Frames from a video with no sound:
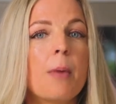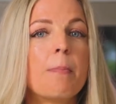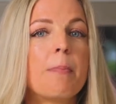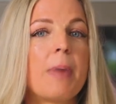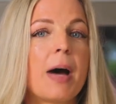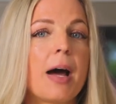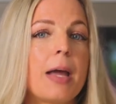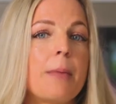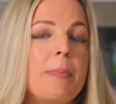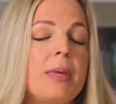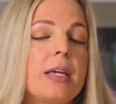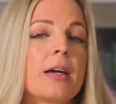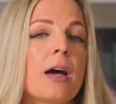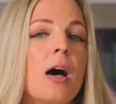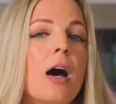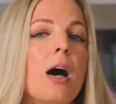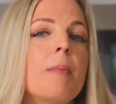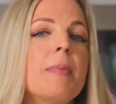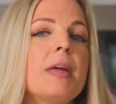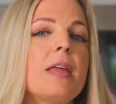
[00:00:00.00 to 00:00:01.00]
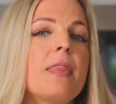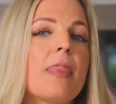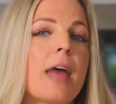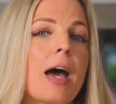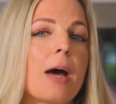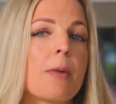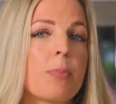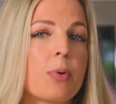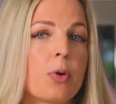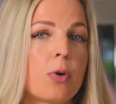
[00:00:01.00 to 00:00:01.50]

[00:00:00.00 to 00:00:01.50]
by becoming that